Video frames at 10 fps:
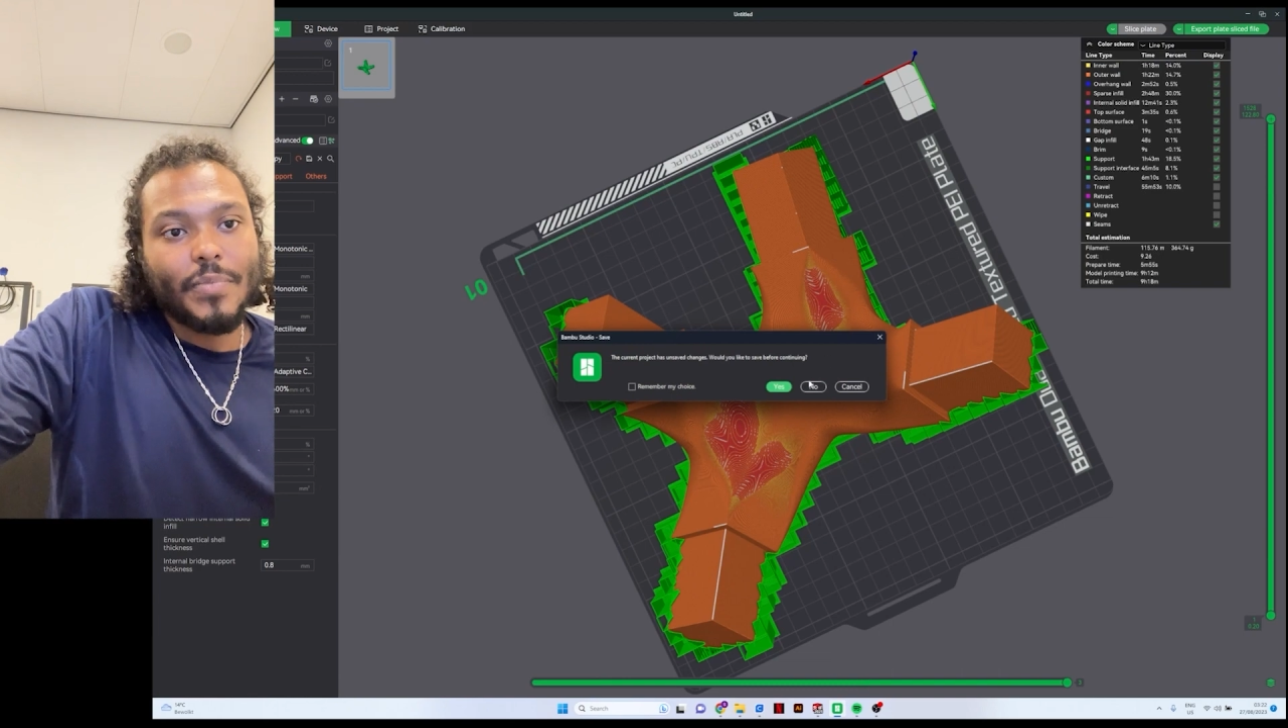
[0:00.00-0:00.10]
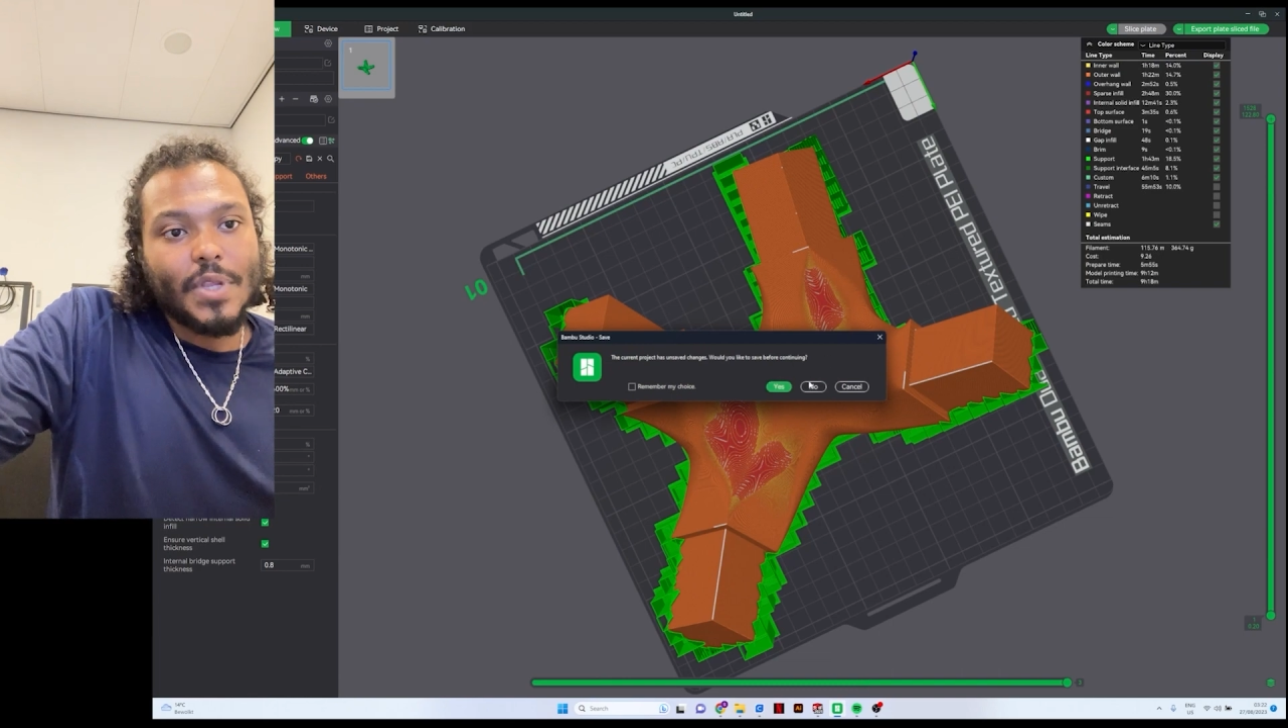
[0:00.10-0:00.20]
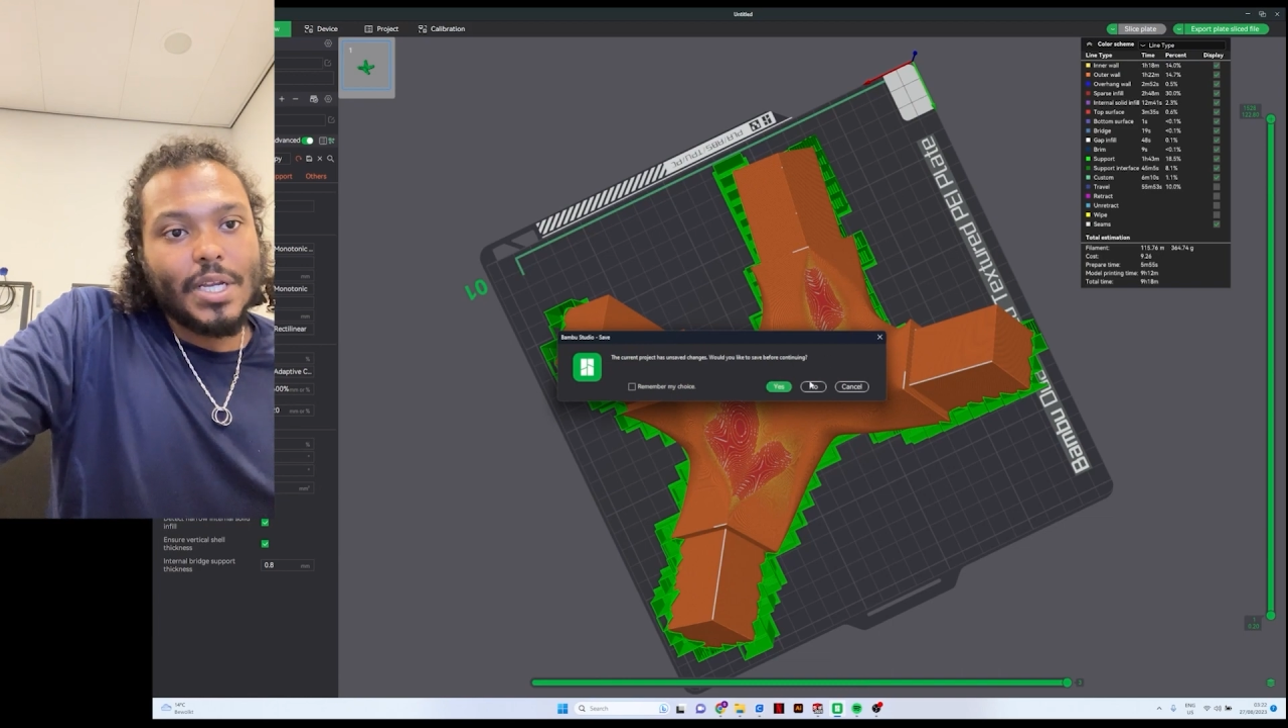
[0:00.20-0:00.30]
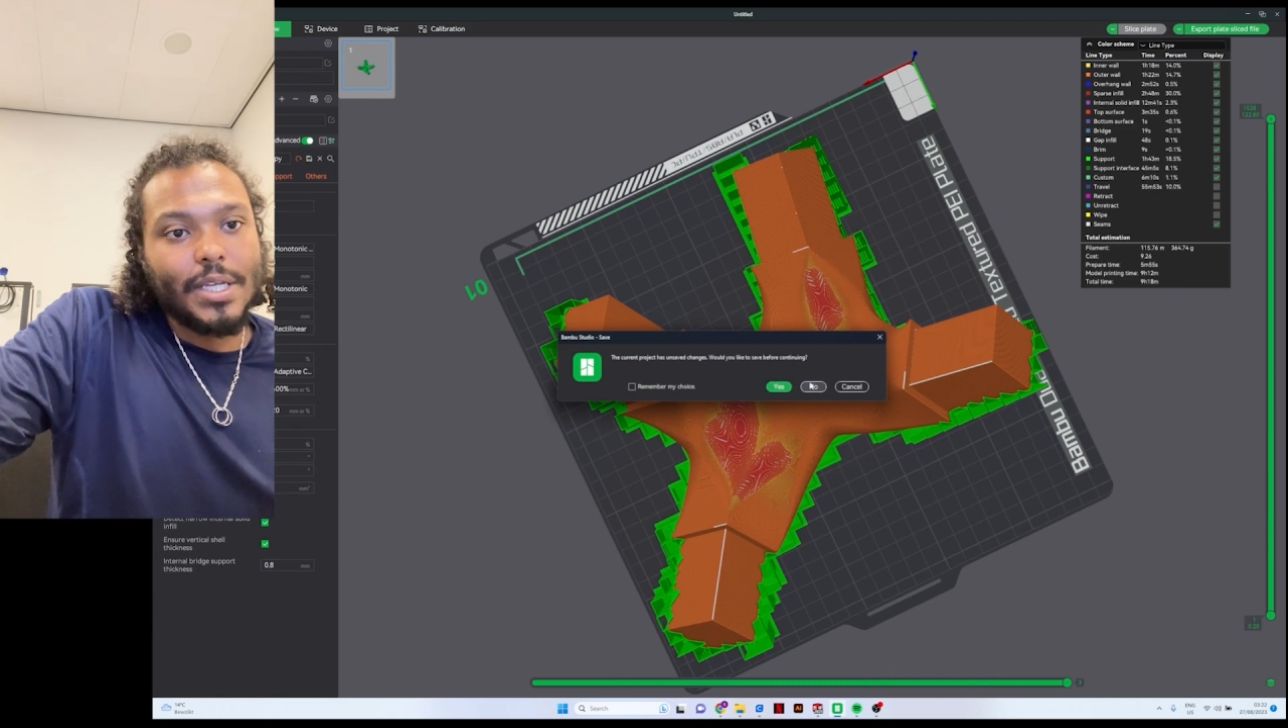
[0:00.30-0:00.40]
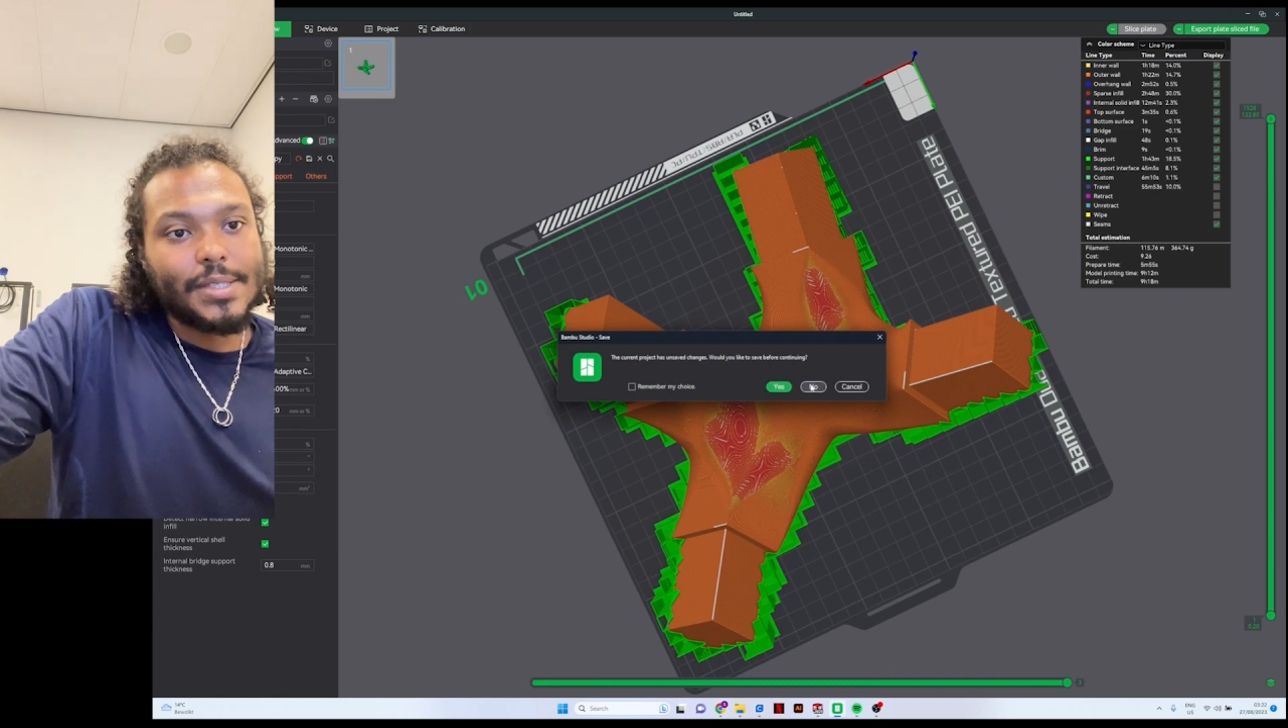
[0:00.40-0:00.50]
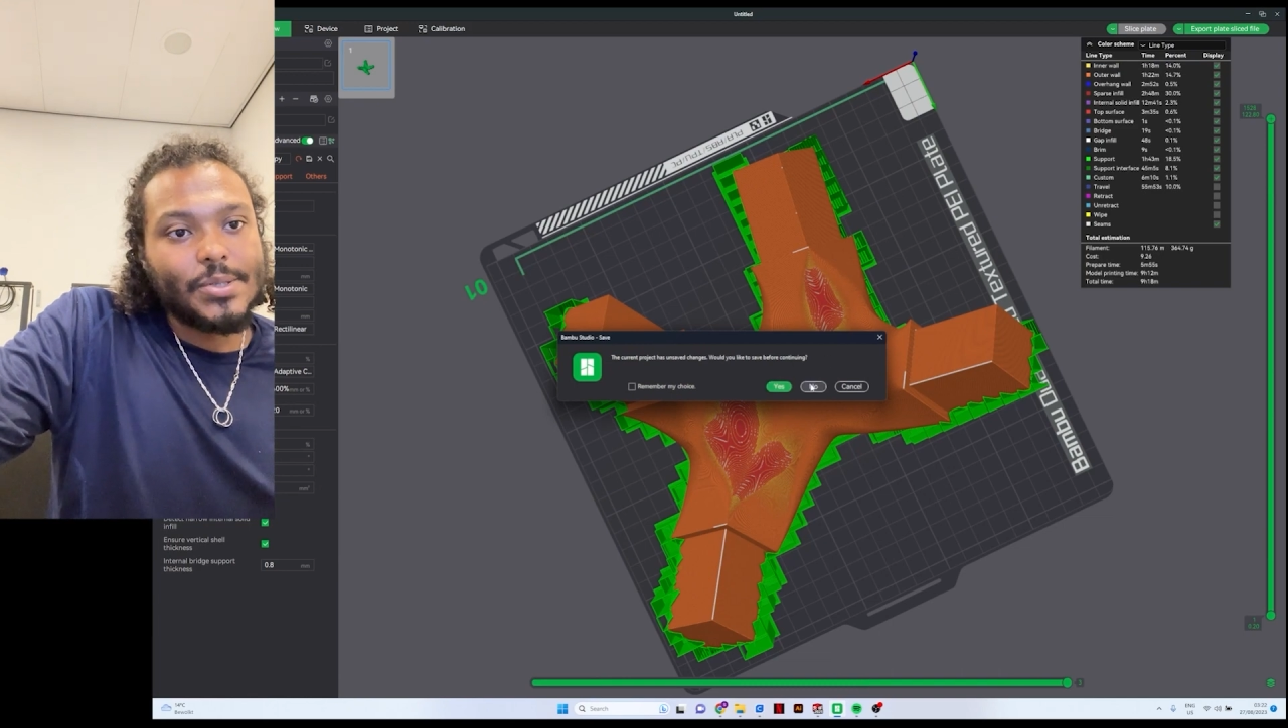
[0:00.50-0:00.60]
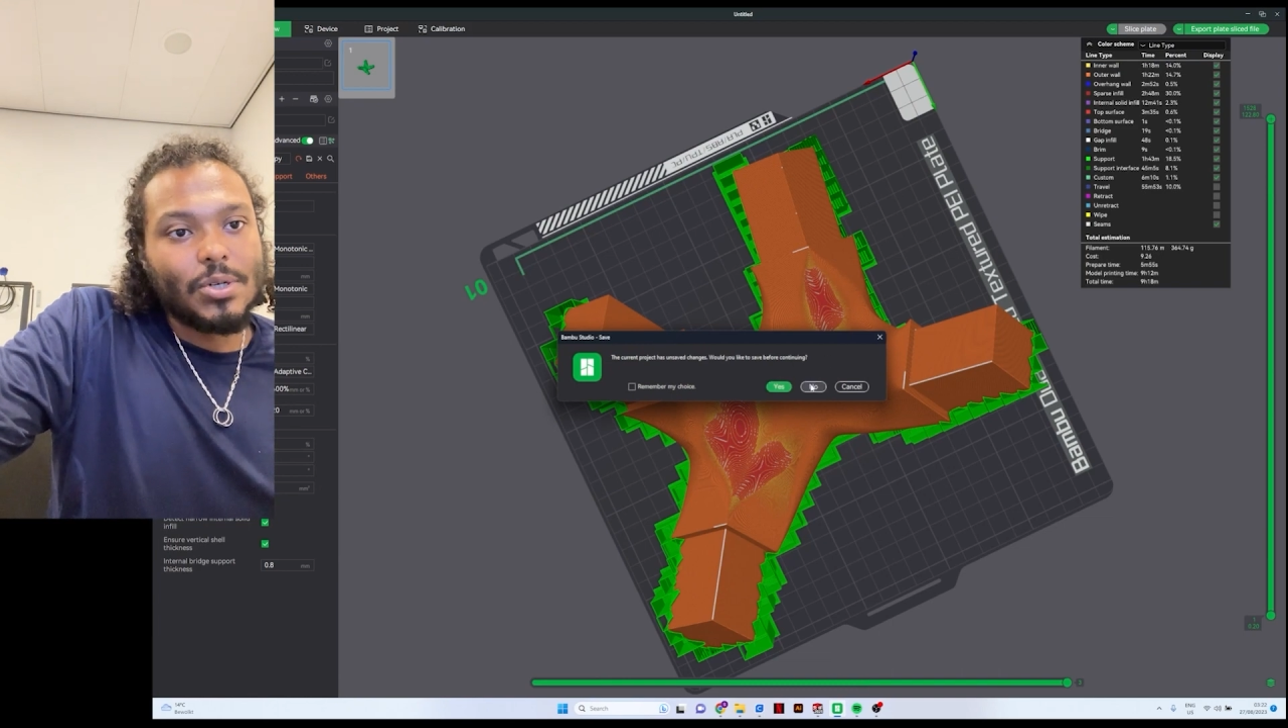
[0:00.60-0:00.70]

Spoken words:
Let's